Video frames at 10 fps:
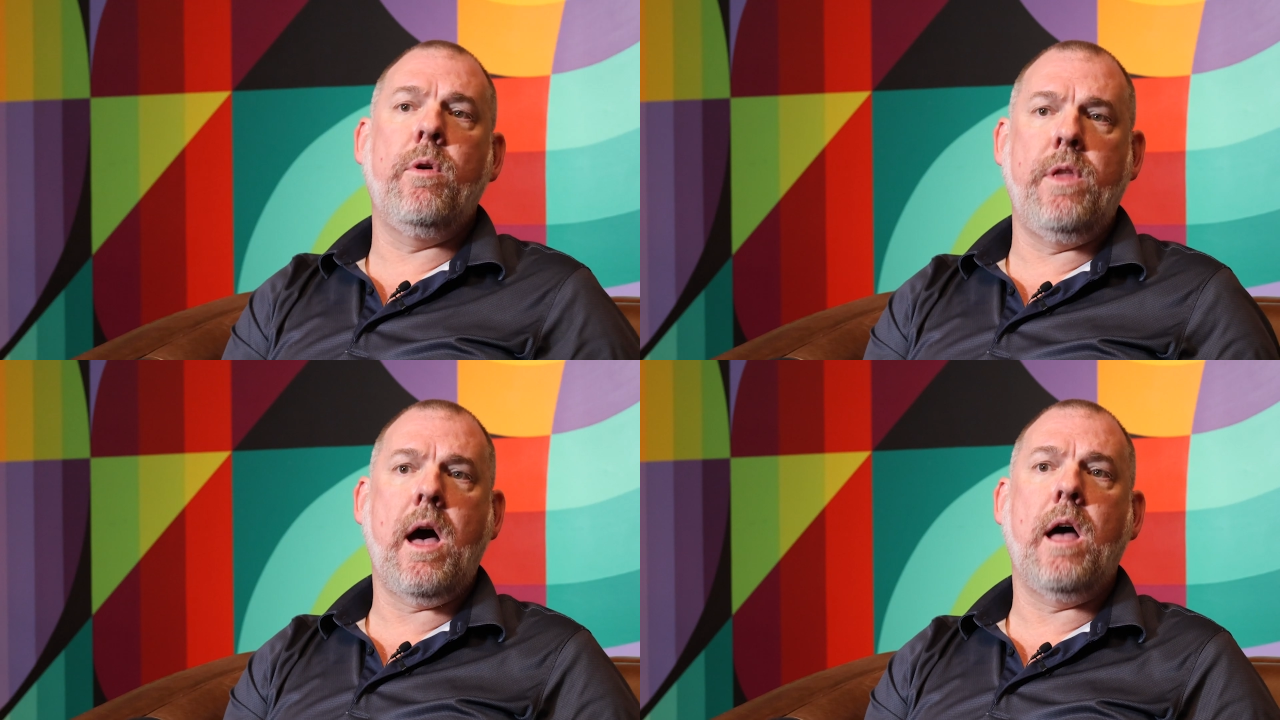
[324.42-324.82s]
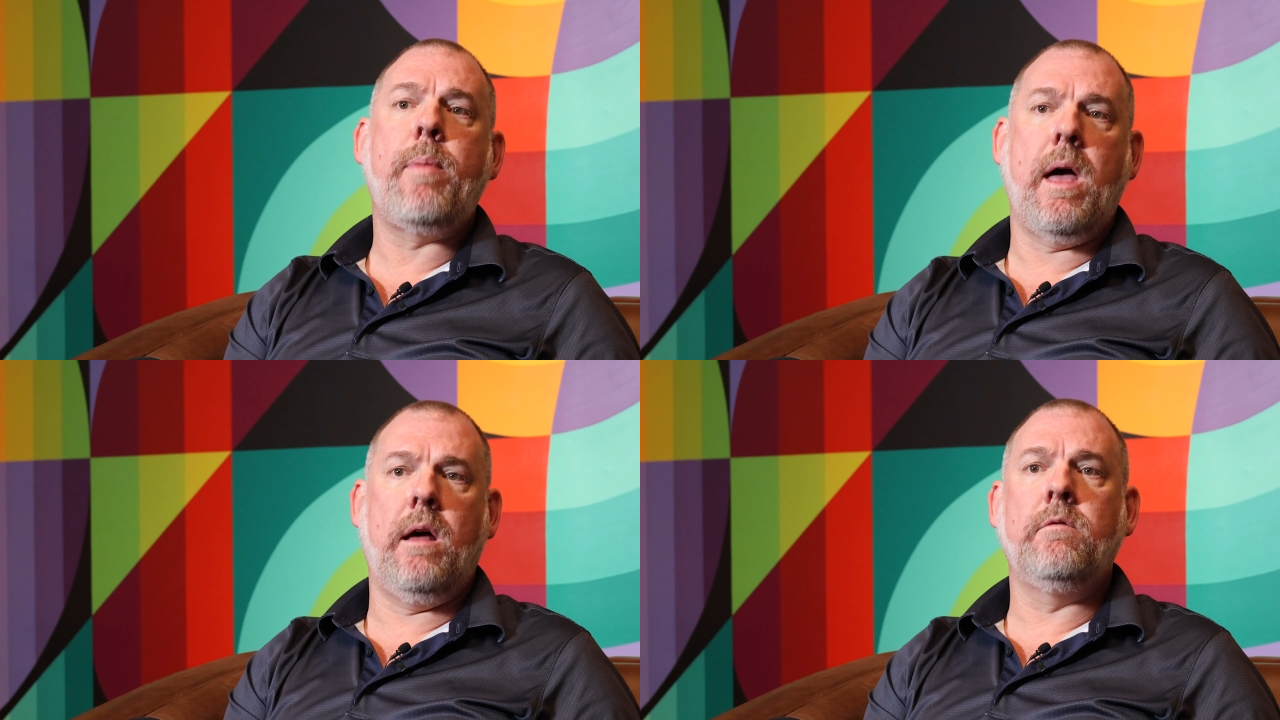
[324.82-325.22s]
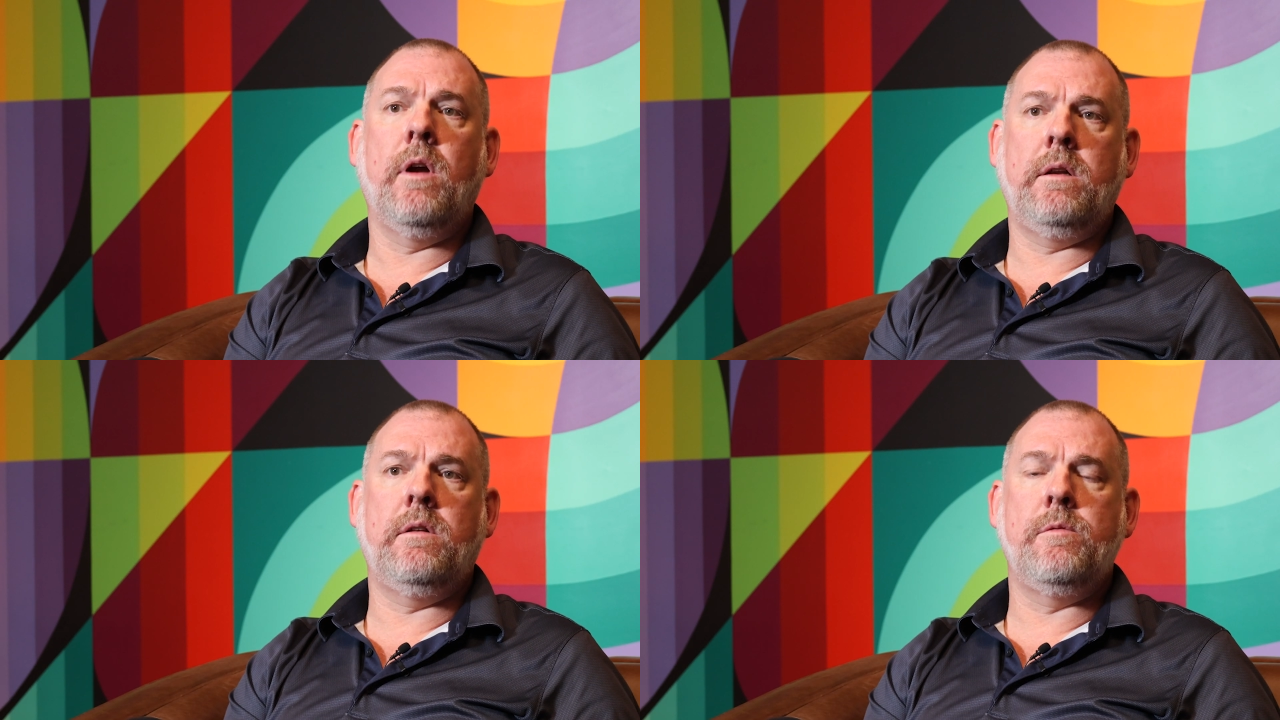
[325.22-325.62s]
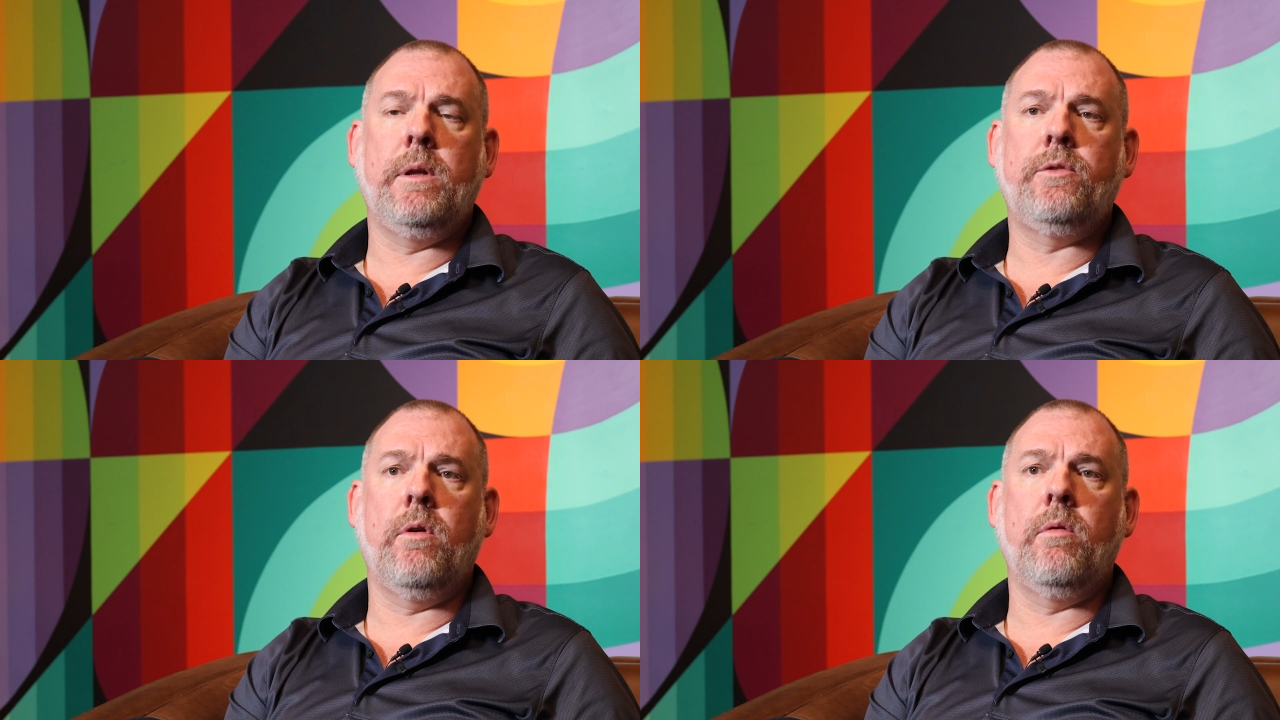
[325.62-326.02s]
with the iPad, right? I
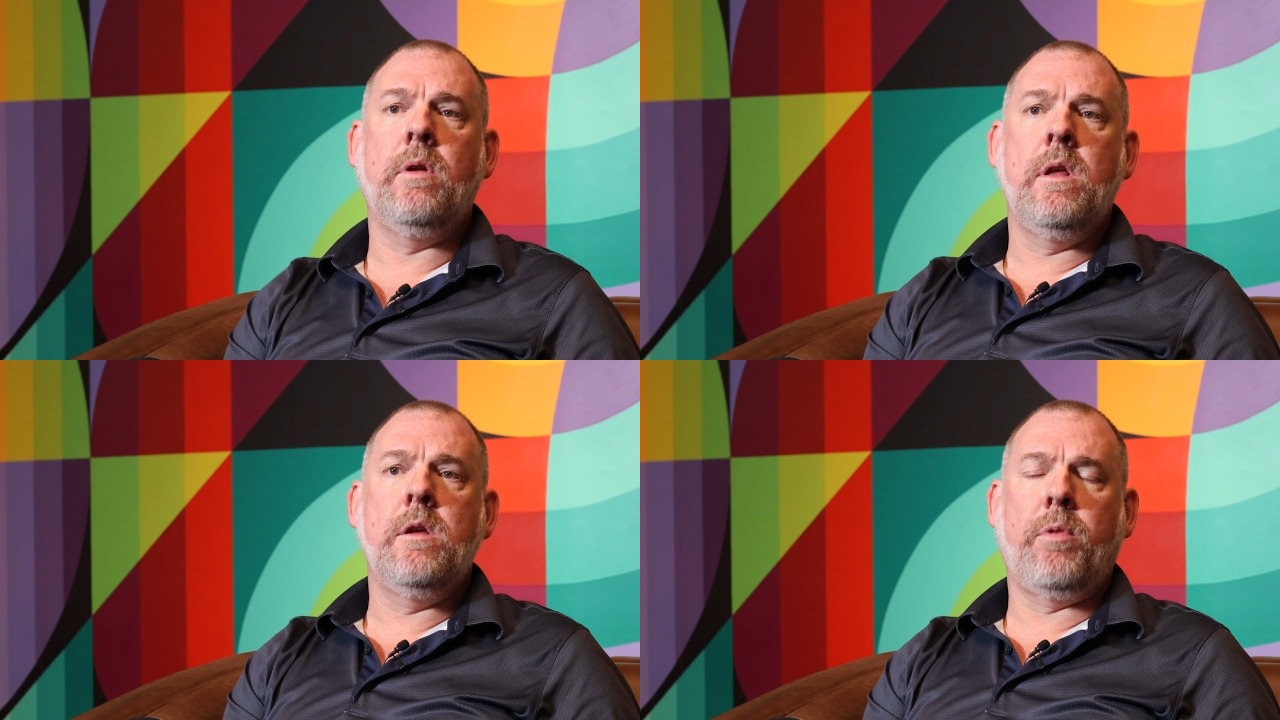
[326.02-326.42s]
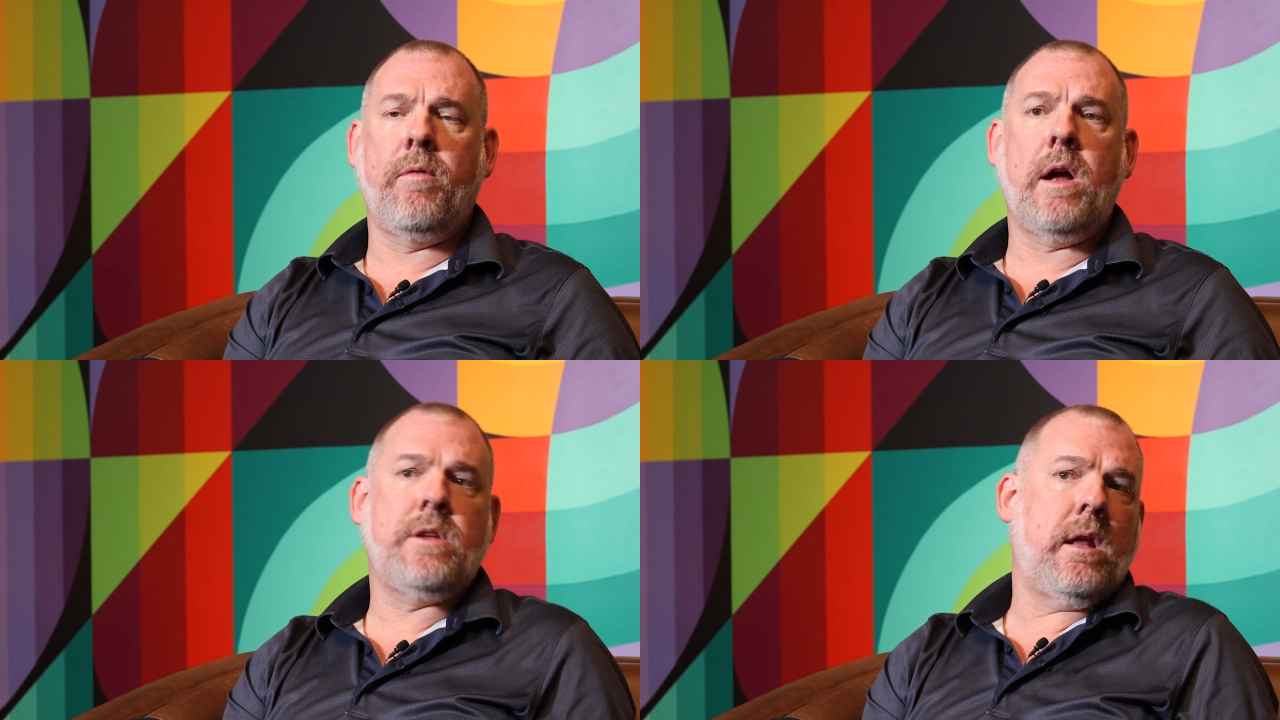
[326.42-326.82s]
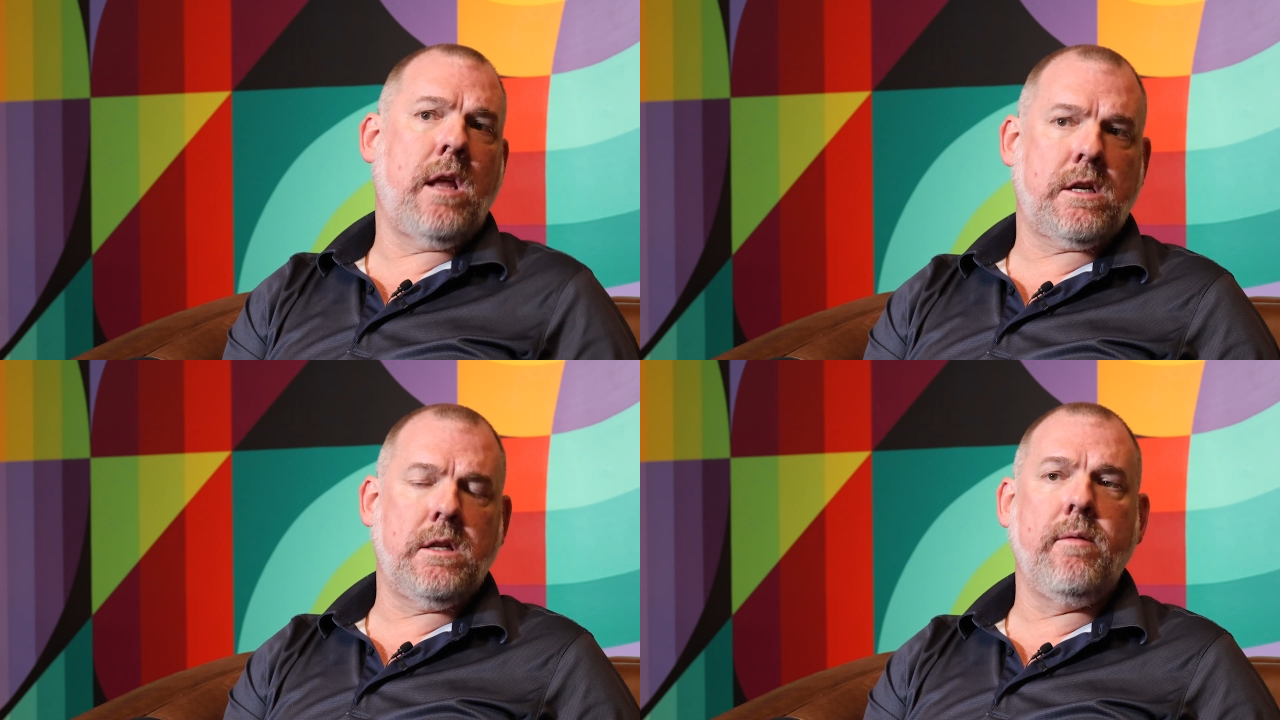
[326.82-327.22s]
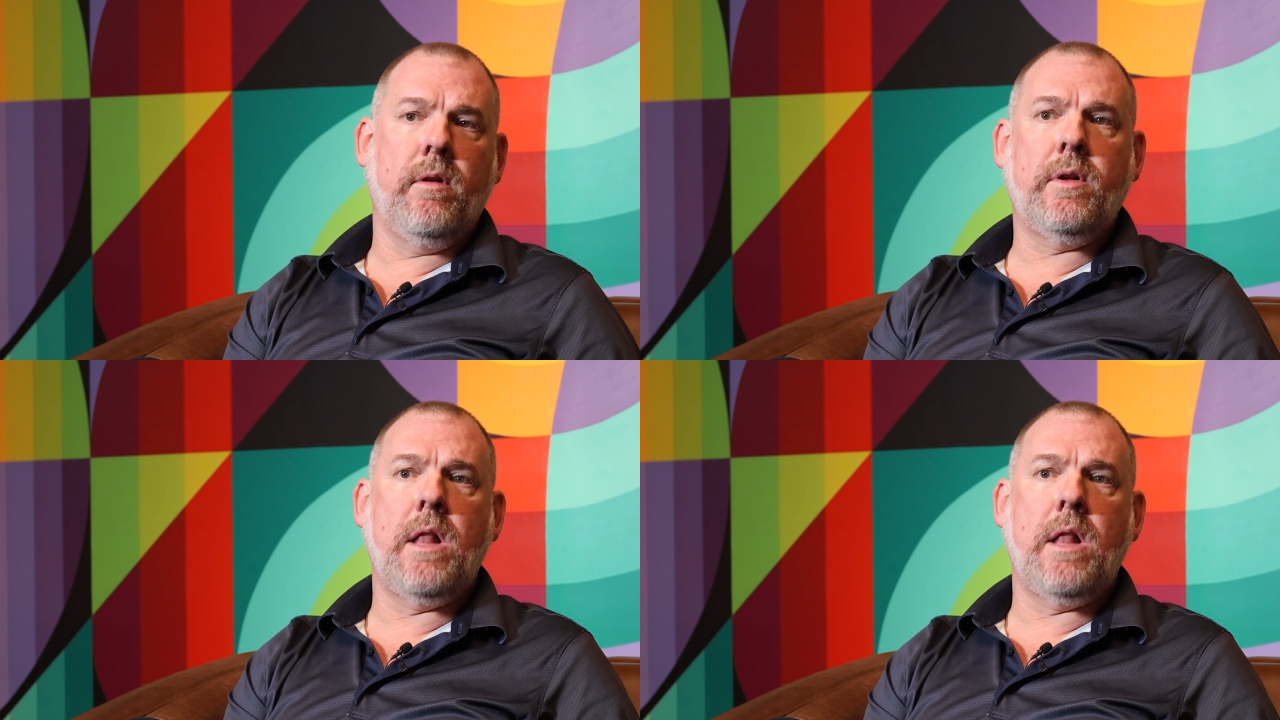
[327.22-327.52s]
mean, so it provides that next level of